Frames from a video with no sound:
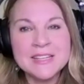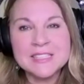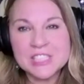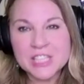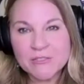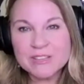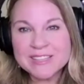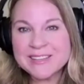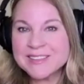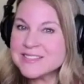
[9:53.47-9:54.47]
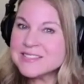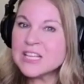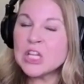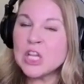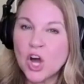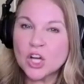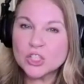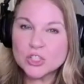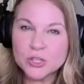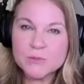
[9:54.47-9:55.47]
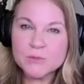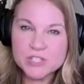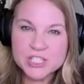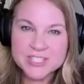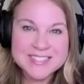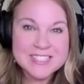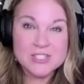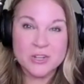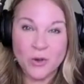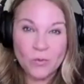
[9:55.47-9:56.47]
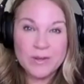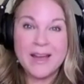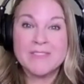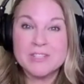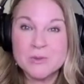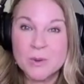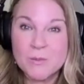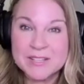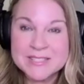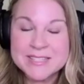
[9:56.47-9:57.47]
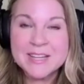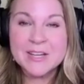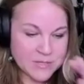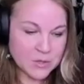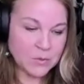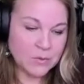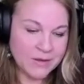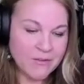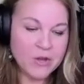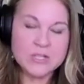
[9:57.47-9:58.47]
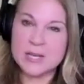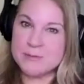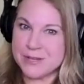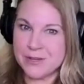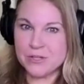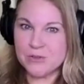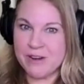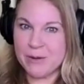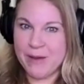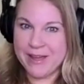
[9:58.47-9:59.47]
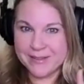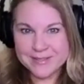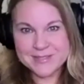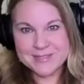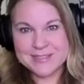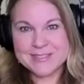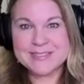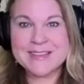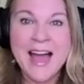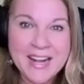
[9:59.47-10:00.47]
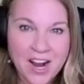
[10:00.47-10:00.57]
generally, this is a long-term strategic decision. So you only have to do it once. So giving you tips that you can do right away is kind of